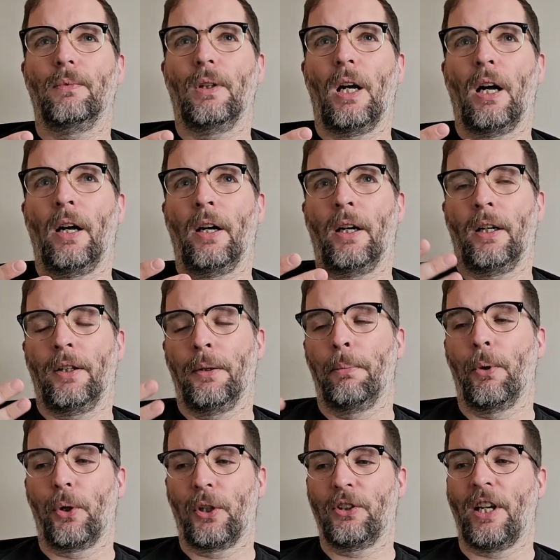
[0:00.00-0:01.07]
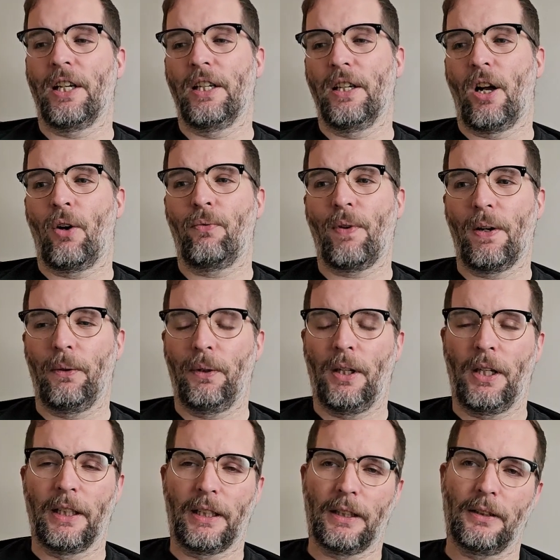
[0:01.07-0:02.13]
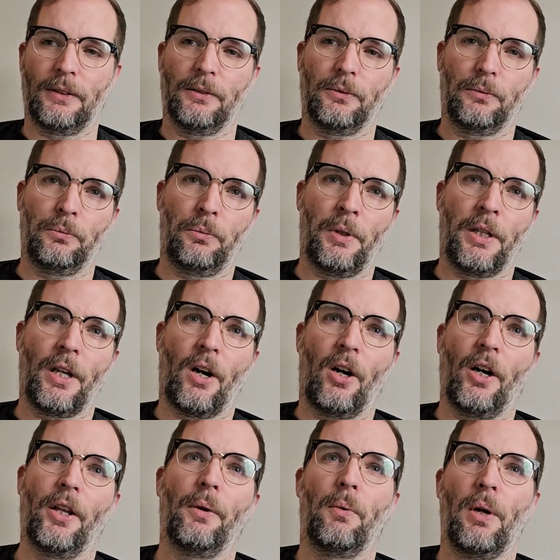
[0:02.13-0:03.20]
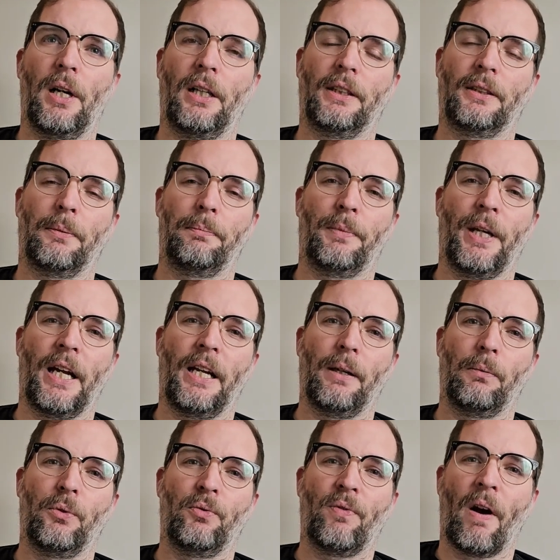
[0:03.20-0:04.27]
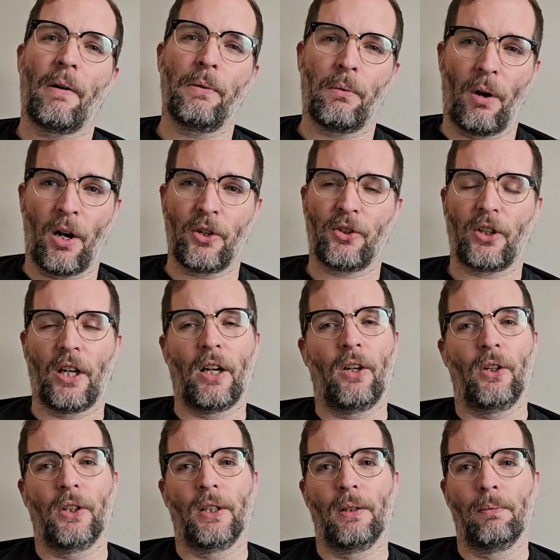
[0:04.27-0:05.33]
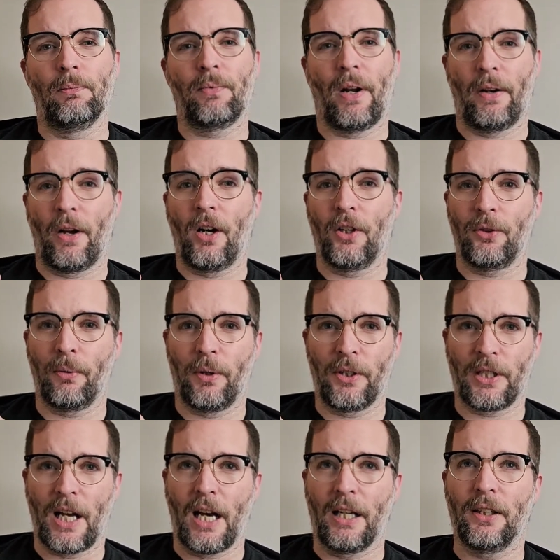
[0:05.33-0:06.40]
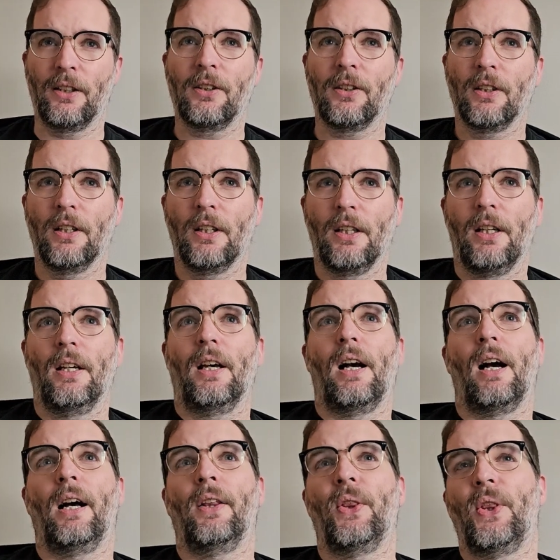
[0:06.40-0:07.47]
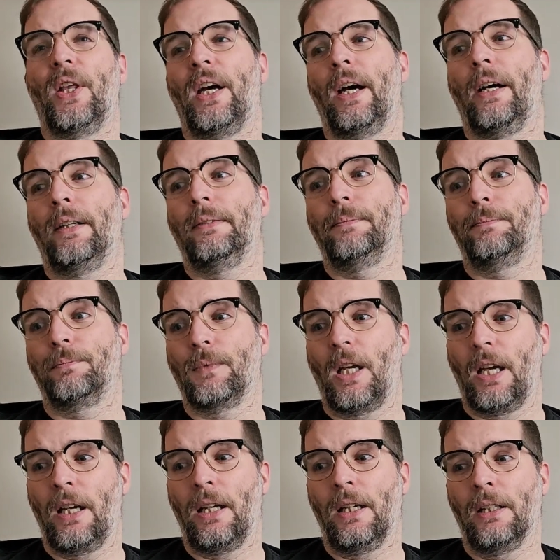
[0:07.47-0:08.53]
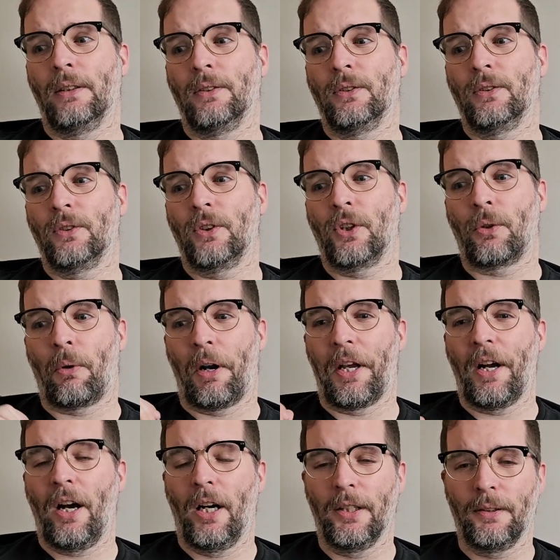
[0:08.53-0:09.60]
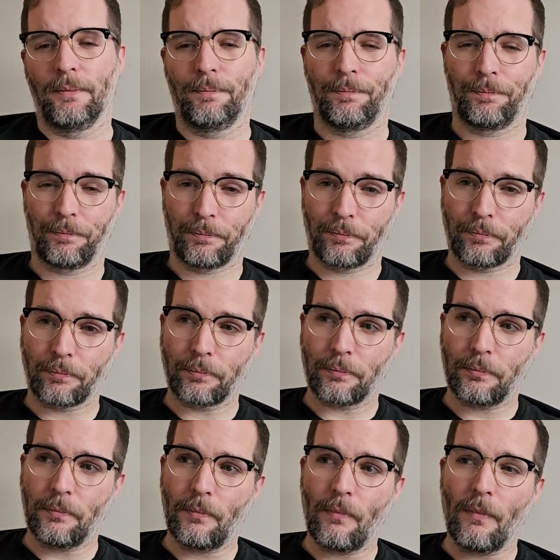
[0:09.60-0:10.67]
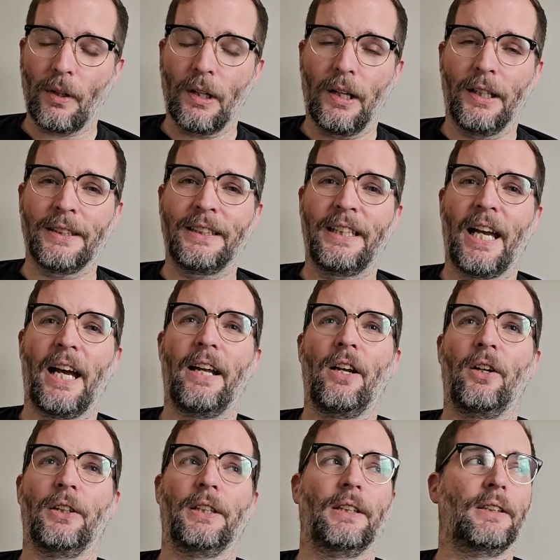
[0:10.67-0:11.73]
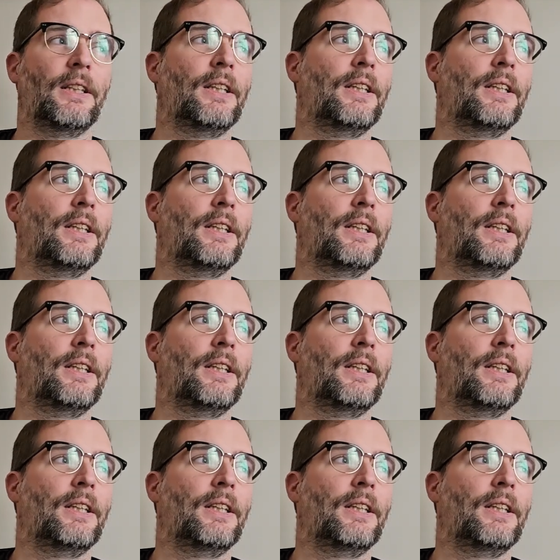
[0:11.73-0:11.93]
uh, the book has ended, I felt like with Either World, the, the ending was very rushed and I found it hard to understand. And then in The Great Hunt, again, I,